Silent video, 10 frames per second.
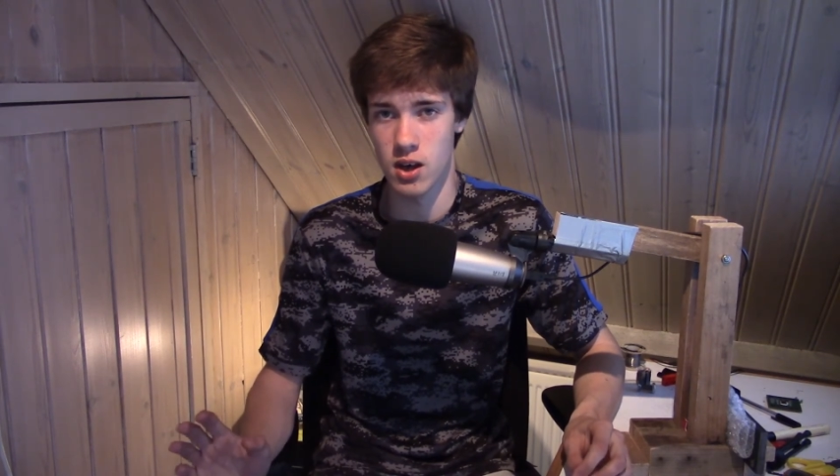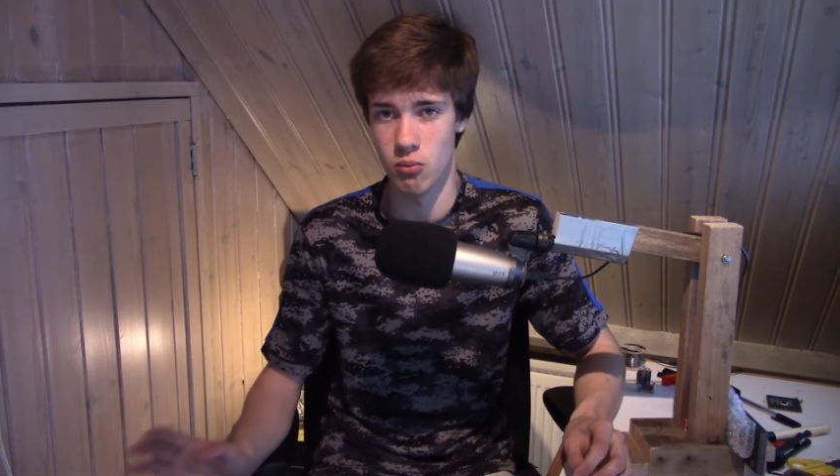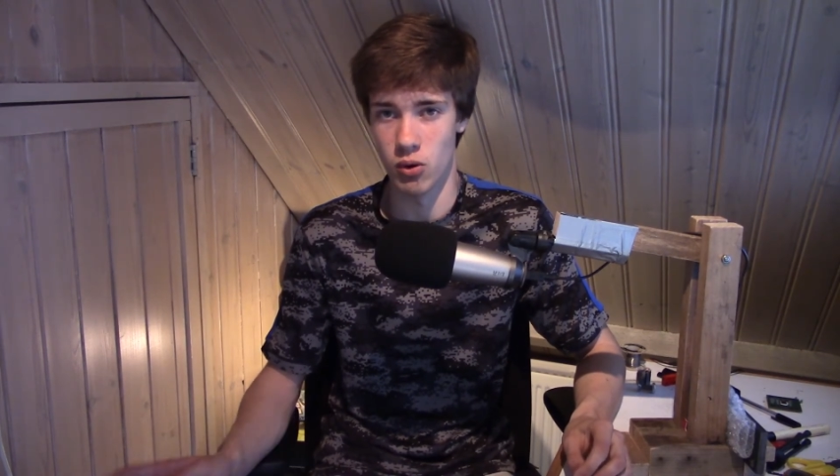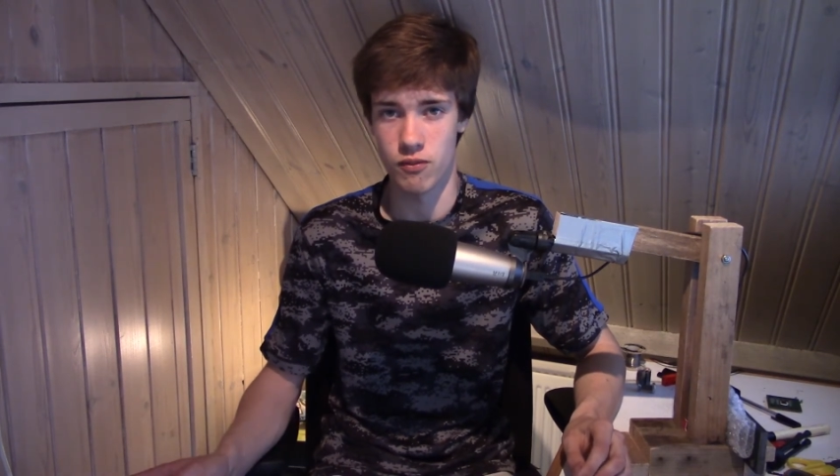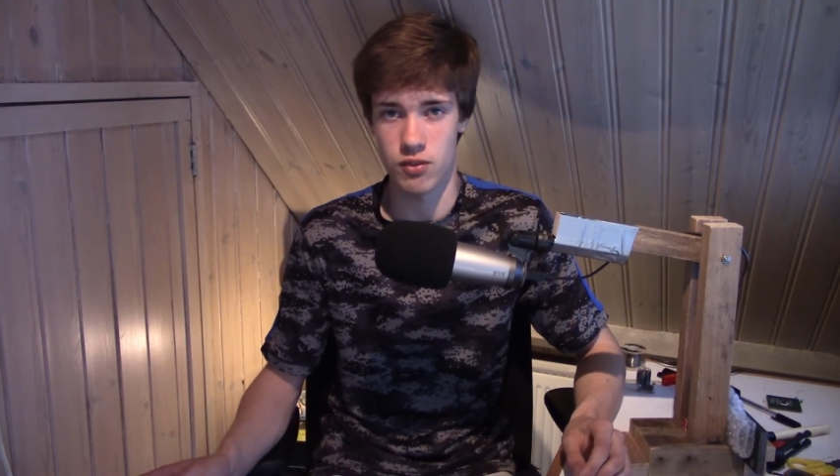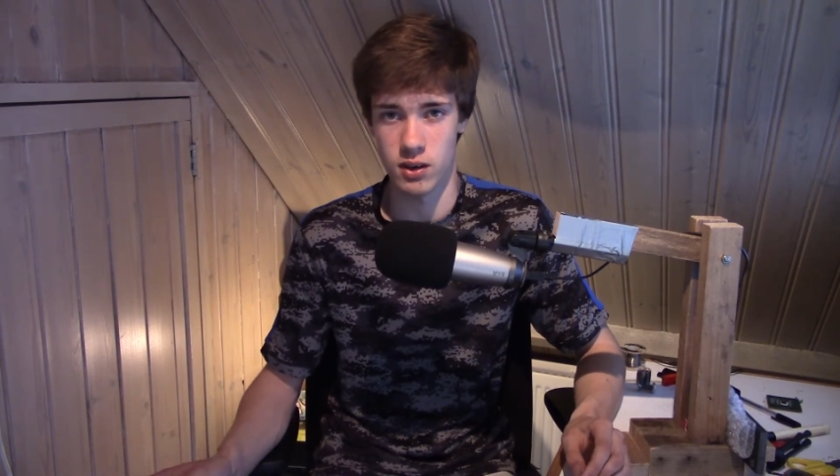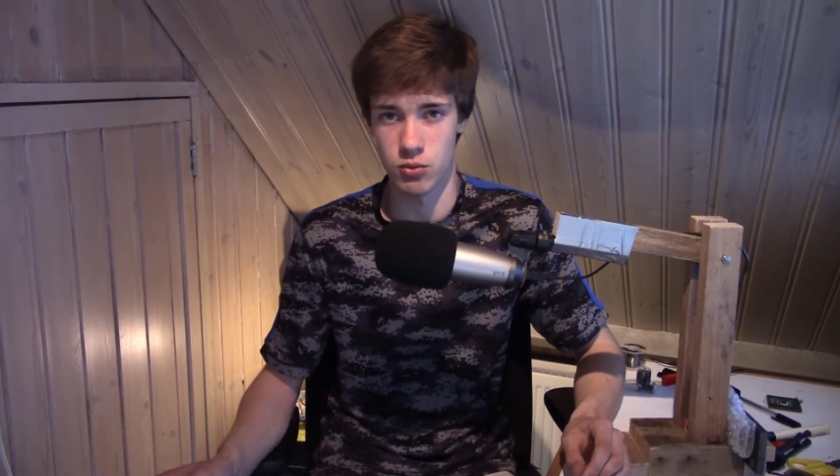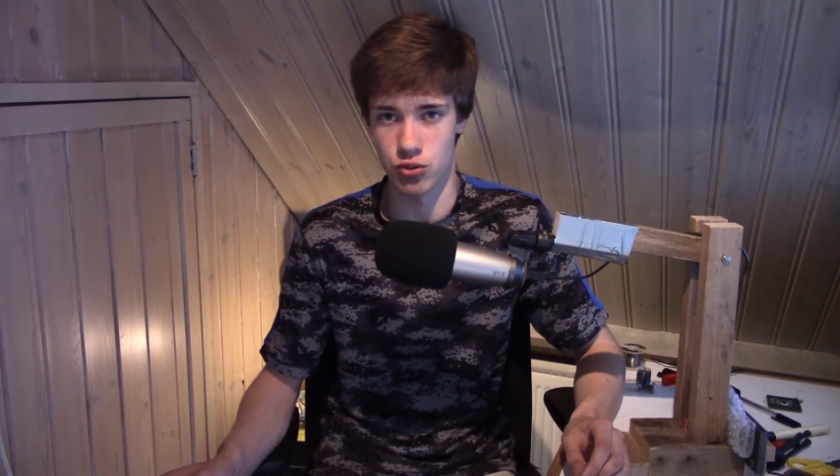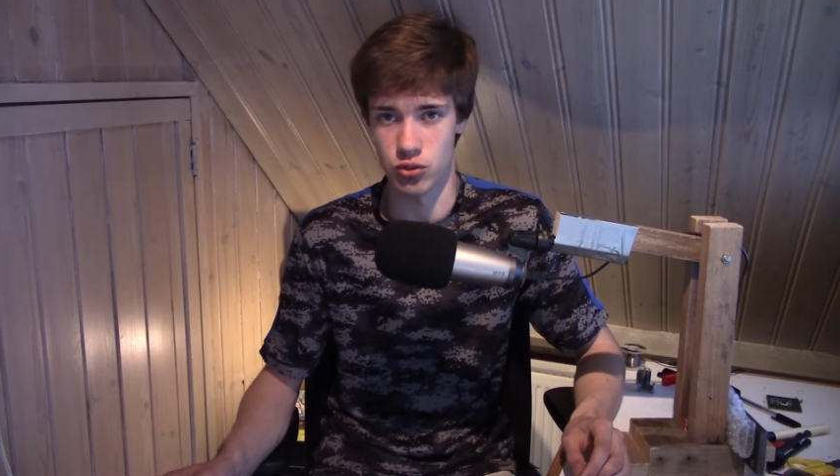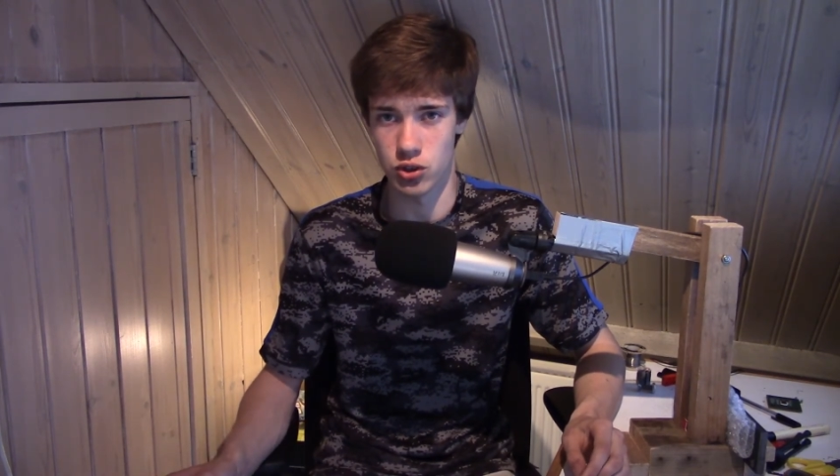
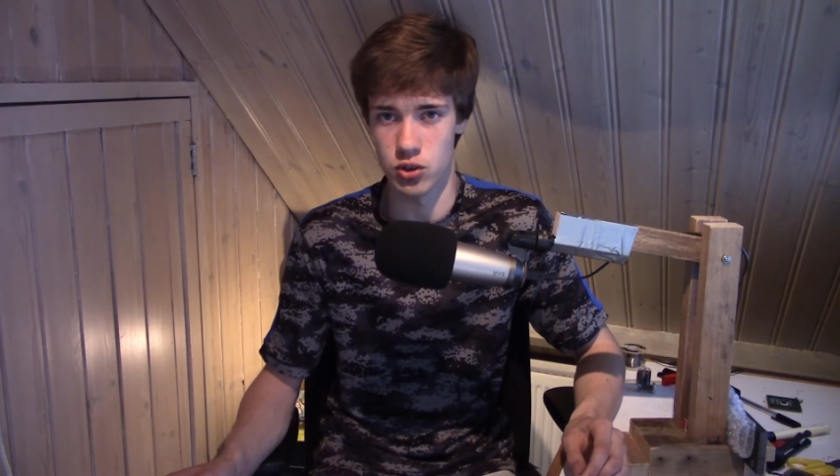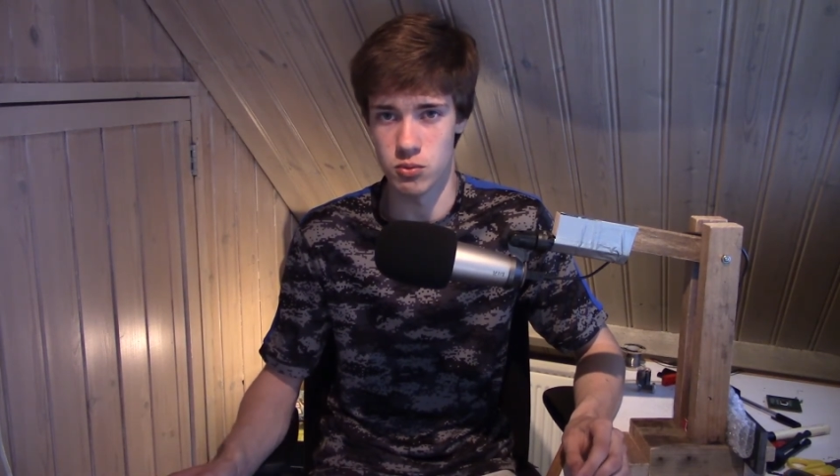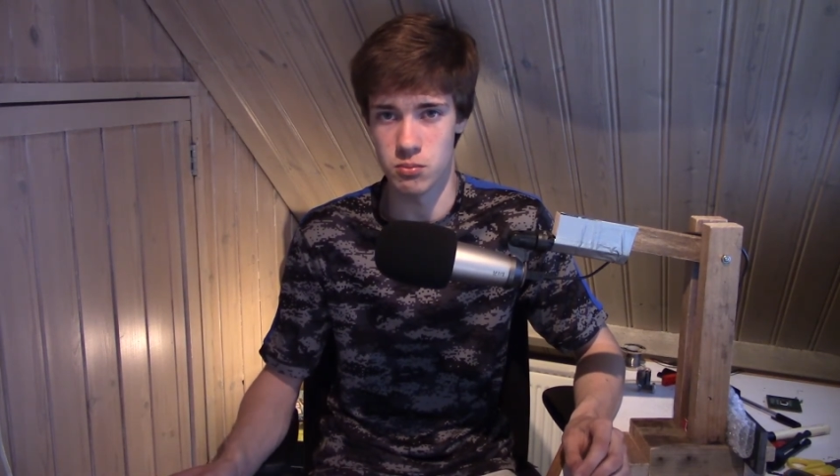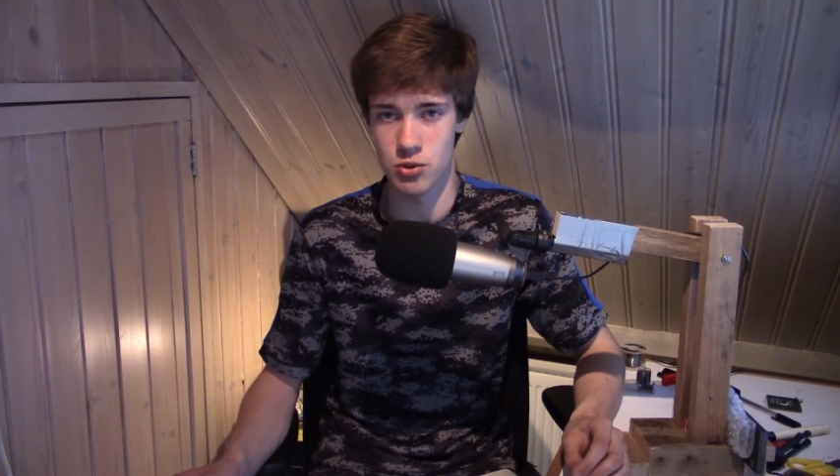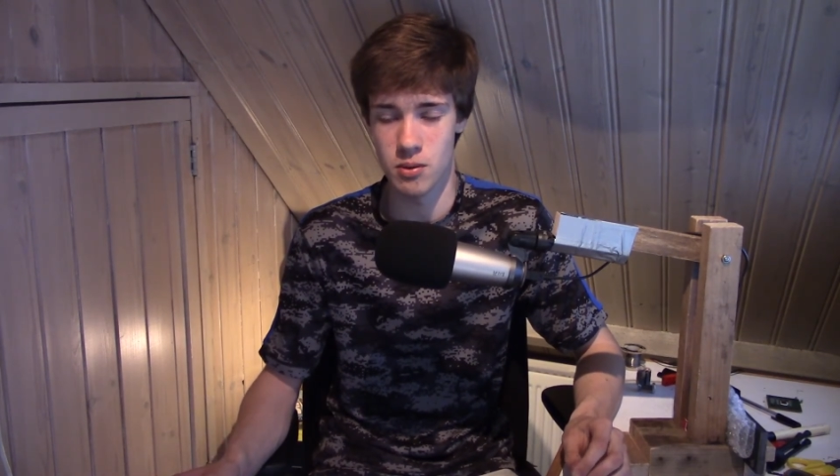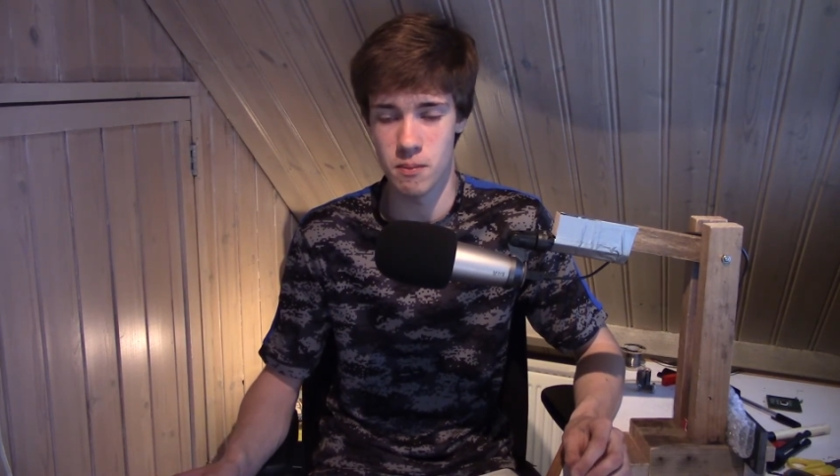1000 cubed.